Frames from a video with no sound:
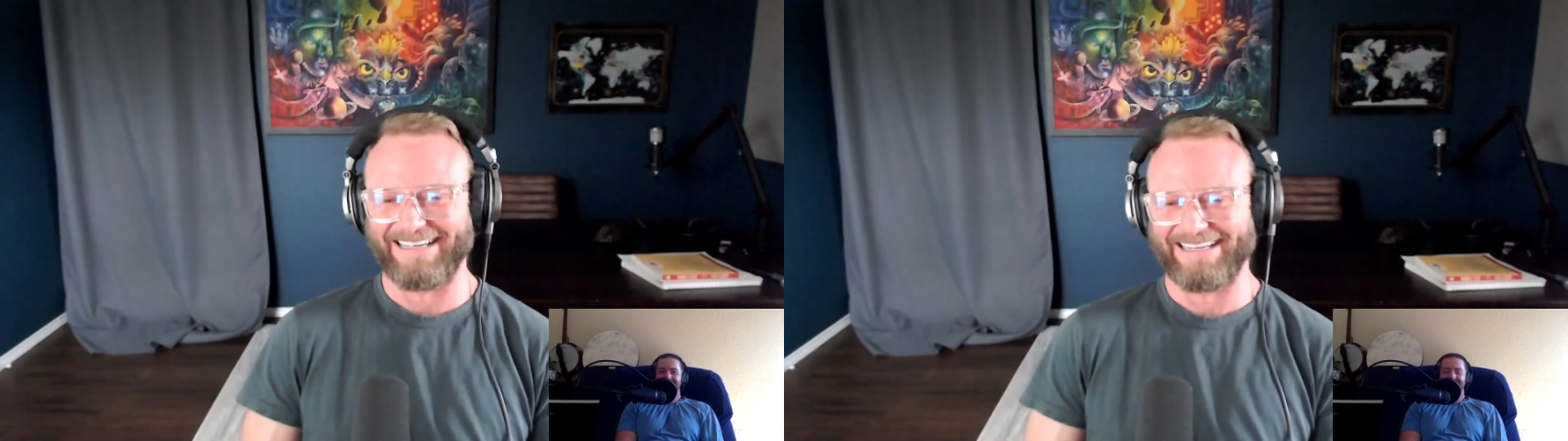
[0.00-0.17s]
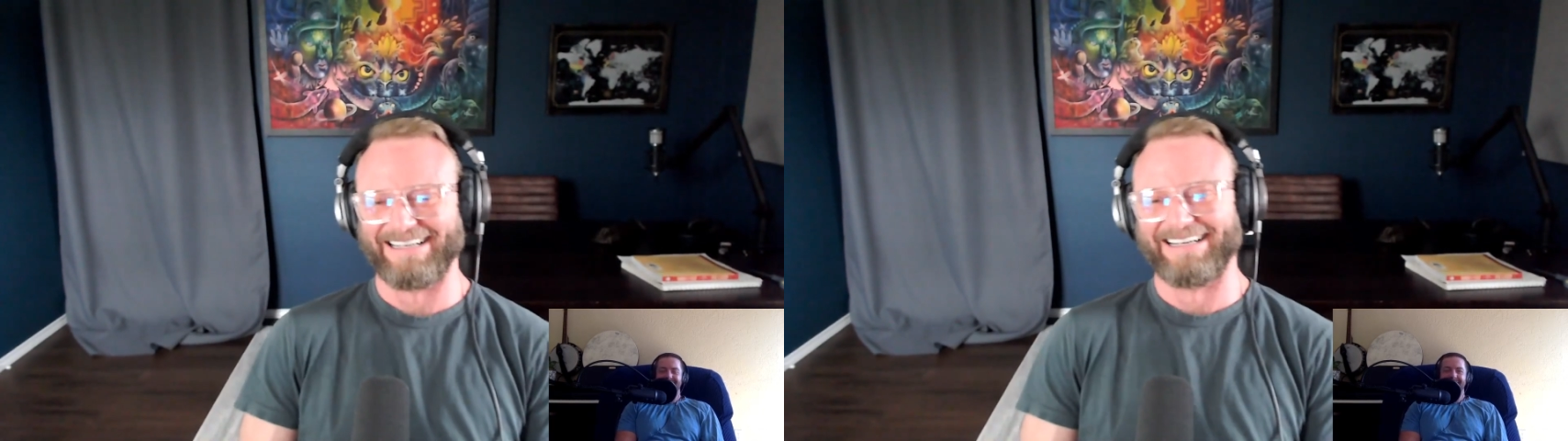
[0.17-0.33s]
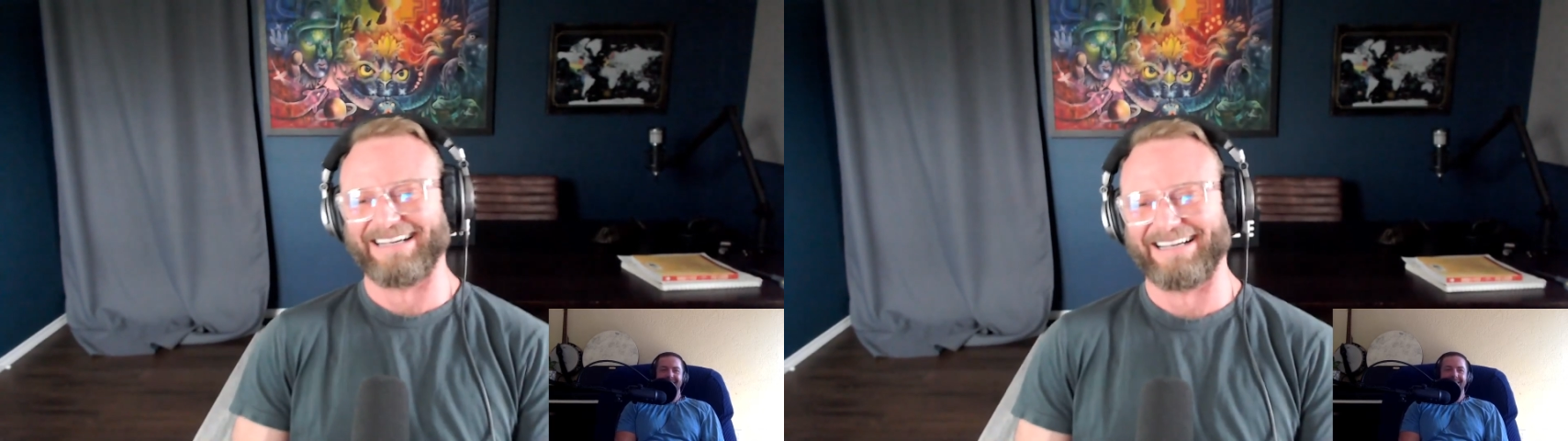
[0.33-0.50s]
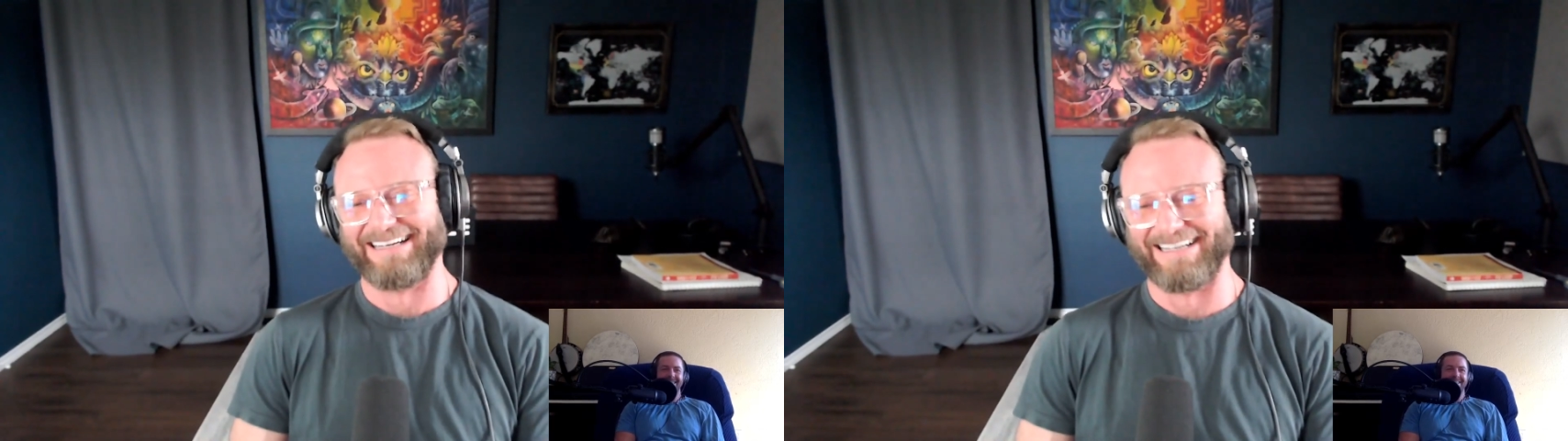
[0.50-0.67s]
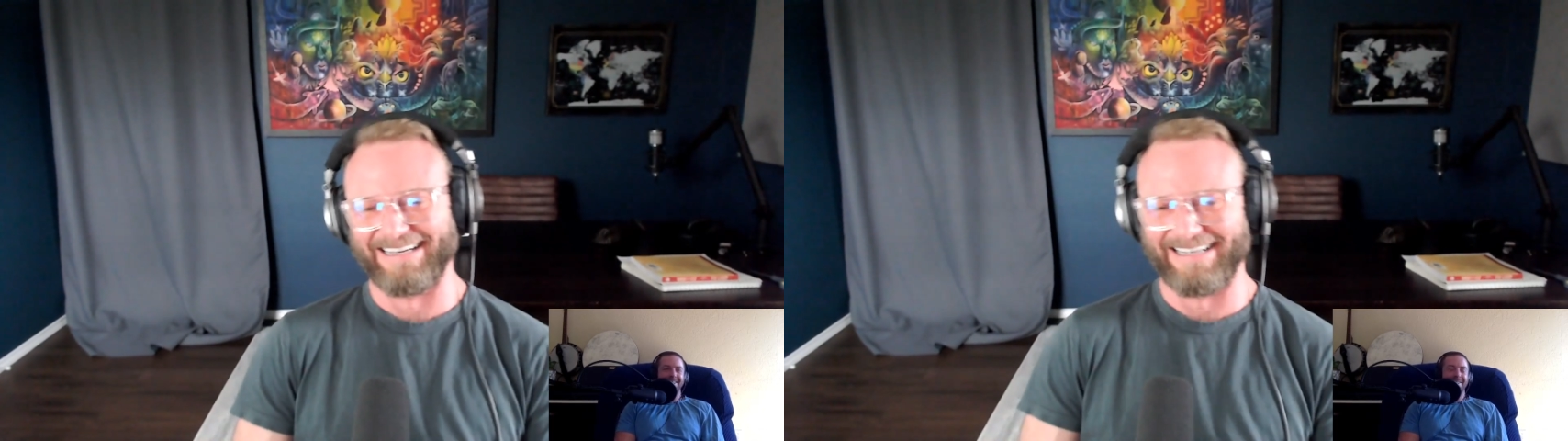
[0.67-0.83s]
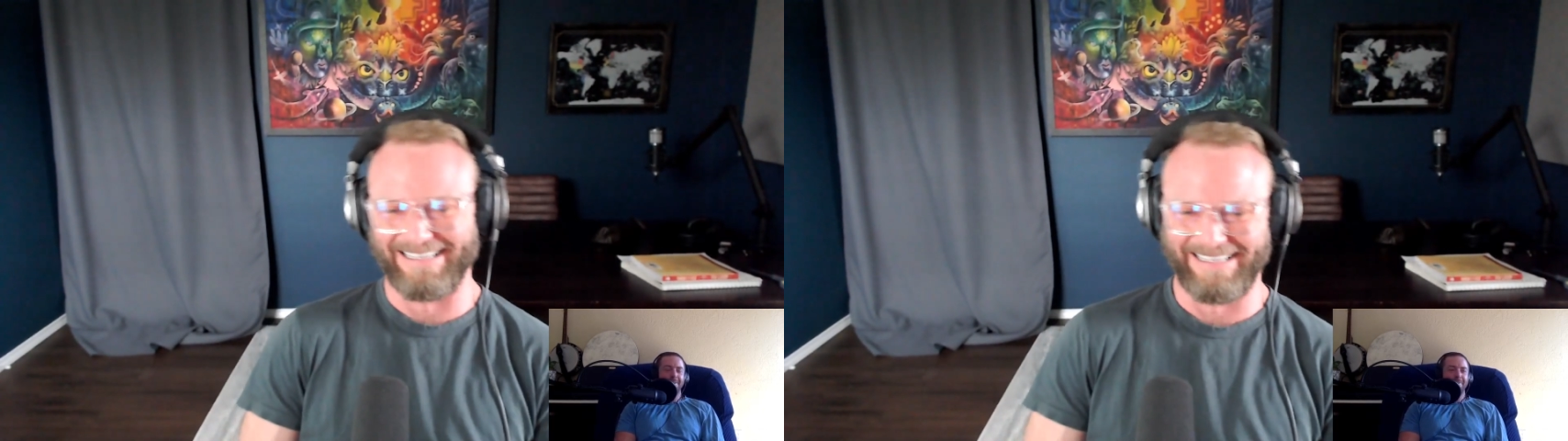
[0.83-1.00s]

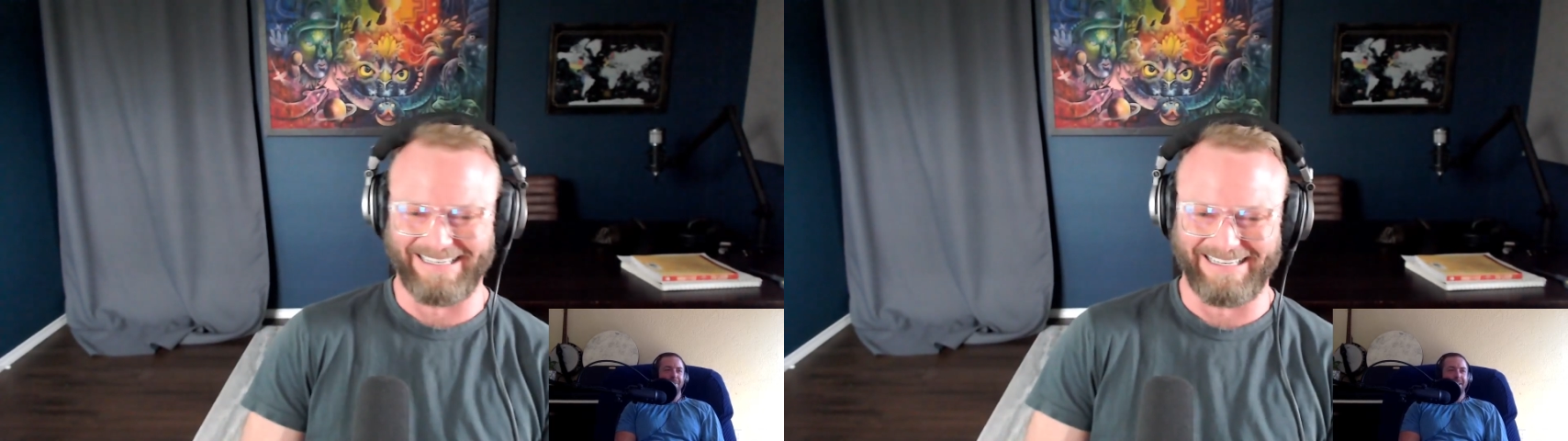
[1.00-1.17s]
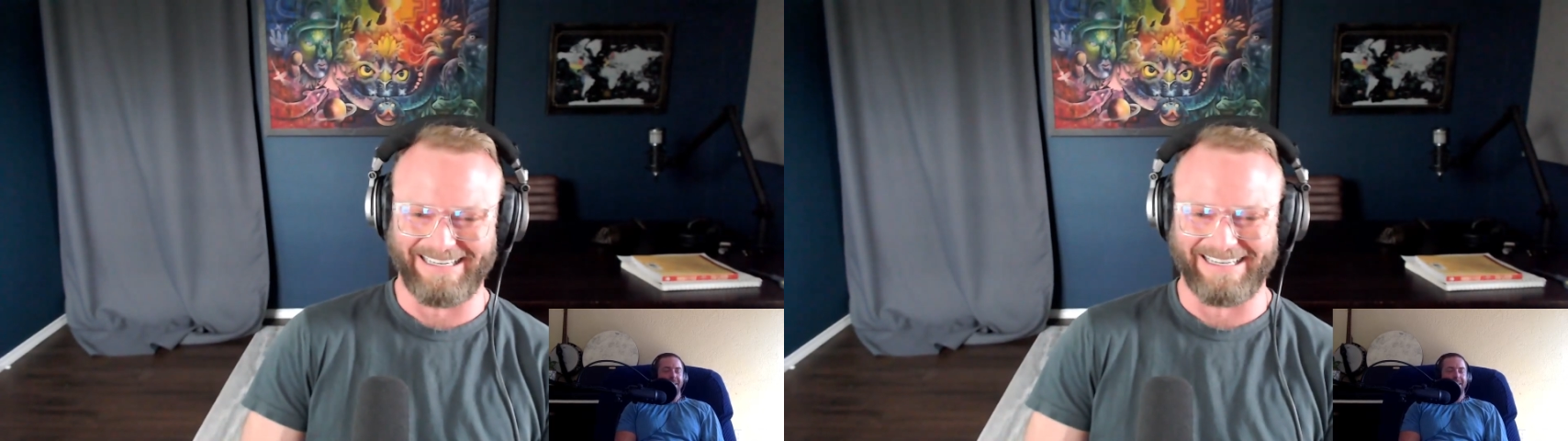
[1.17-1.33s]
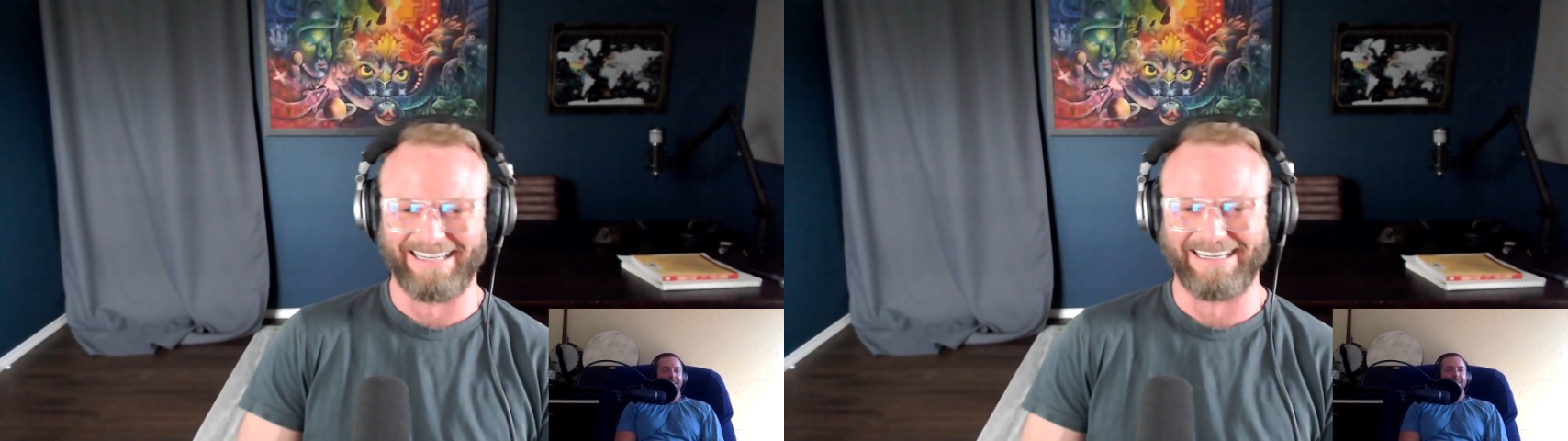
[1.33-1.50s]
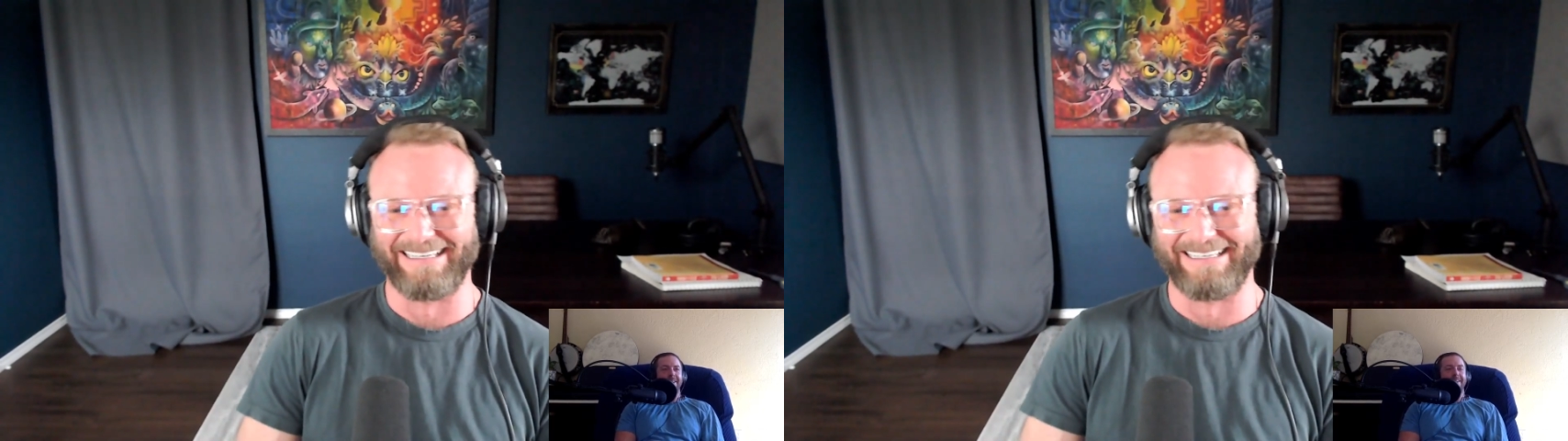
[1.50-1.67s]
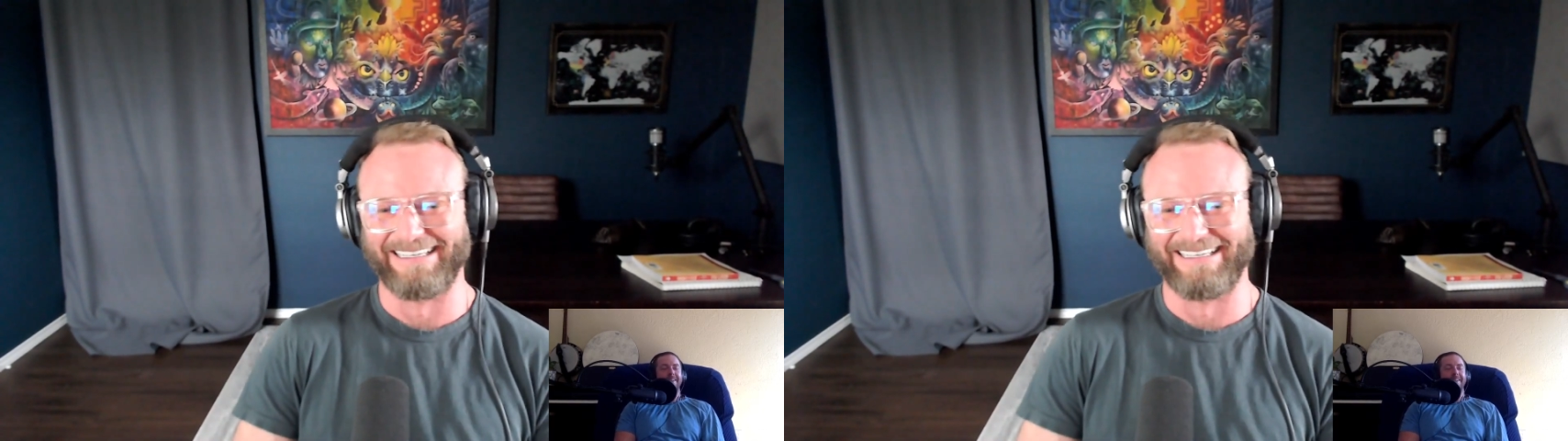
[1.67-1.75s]
Oh man.